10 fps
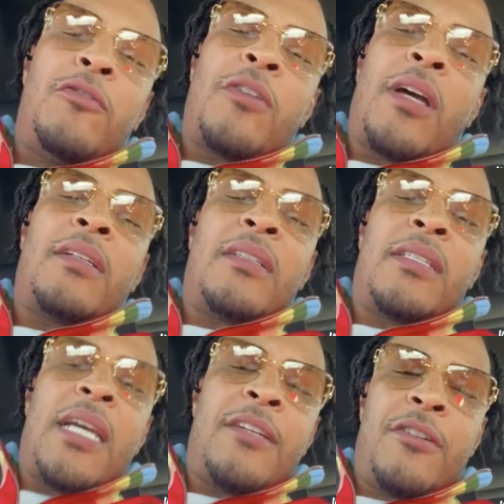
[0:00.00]
When you try to
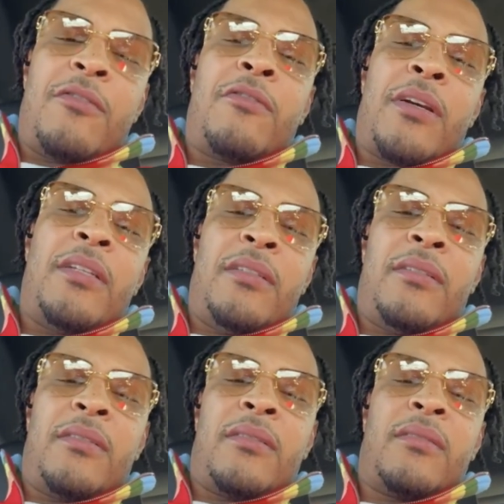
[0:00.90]
attach your
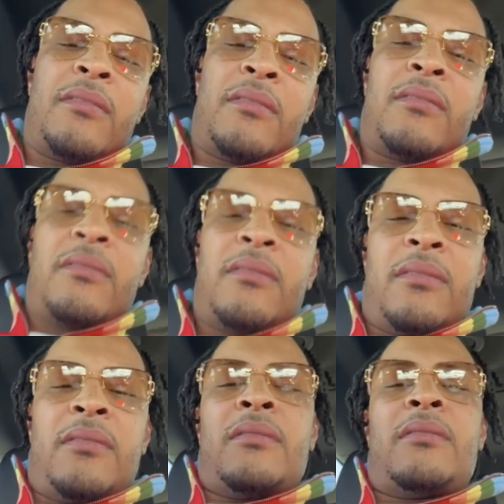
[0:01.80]
greatness
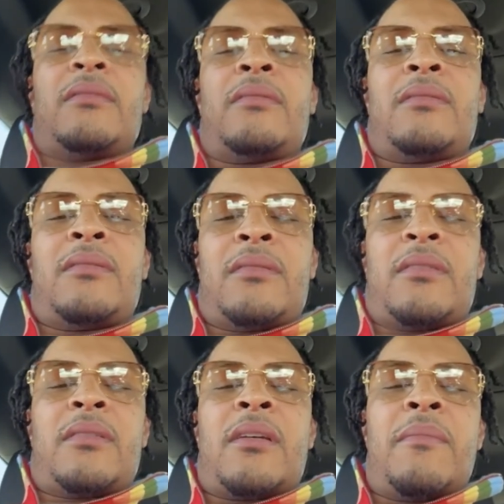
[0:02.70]

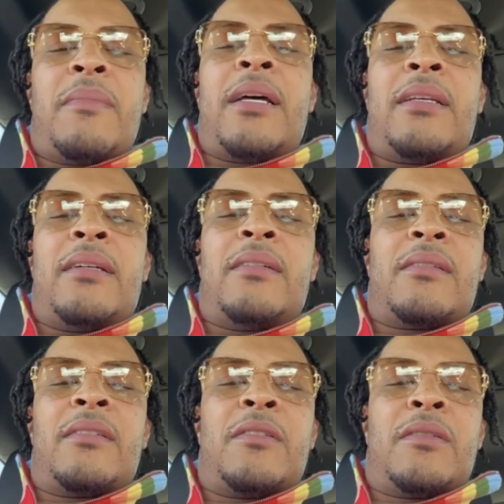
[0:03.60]
to somebody
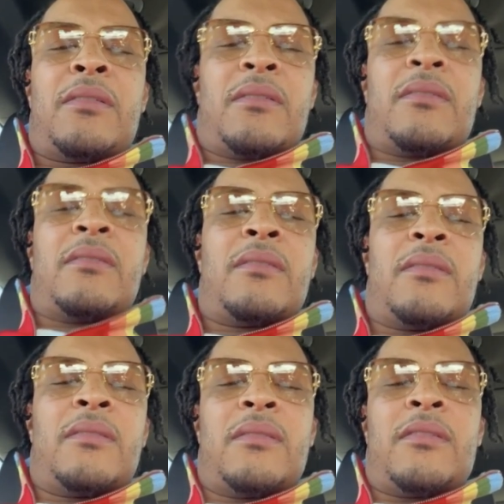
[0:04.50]
else's
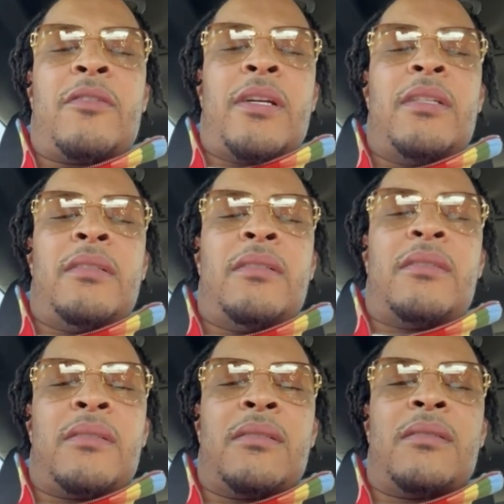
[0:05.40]

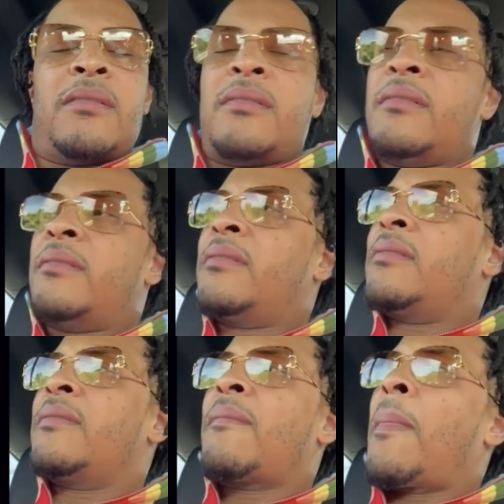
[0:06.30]
greatness,
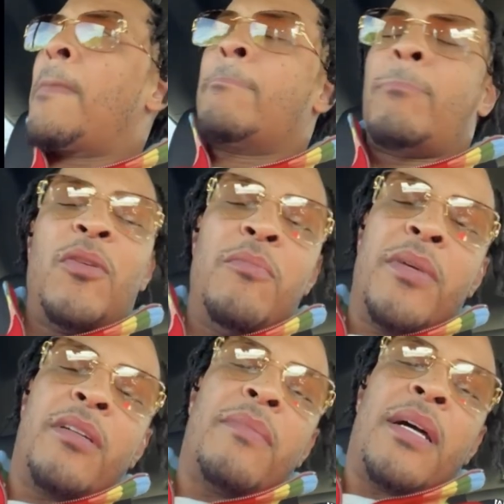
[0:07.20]

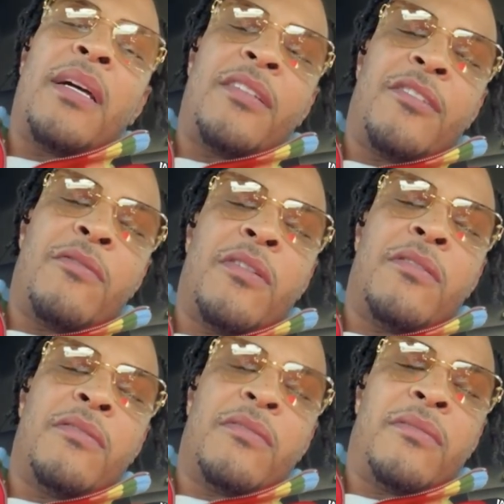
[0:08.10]
you minimize your
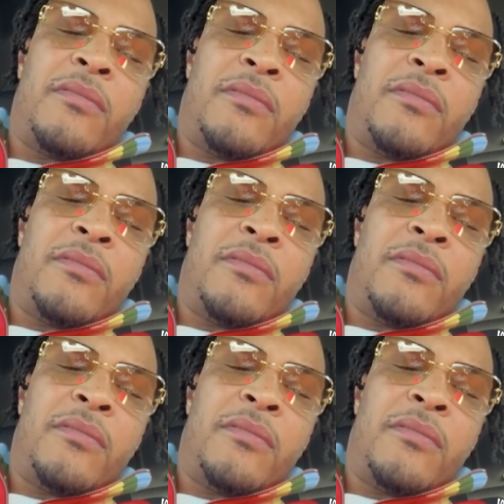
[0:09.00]
own.